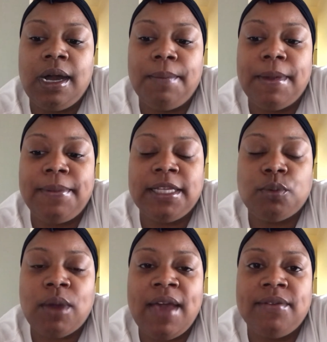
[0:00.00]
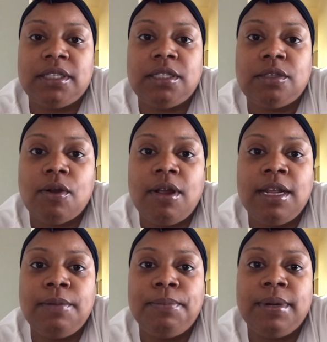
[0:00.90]
Maybe that's why I haven't
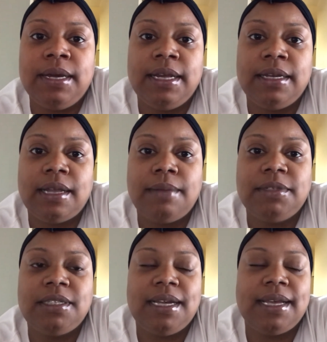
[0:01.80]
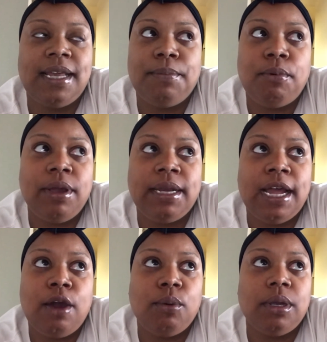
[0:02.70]
started, but I'm just like at a point
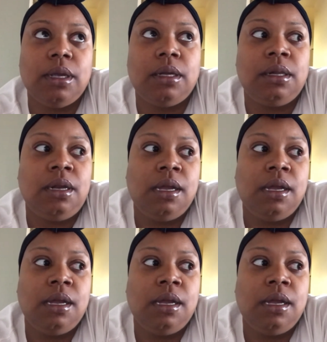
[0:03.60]
now where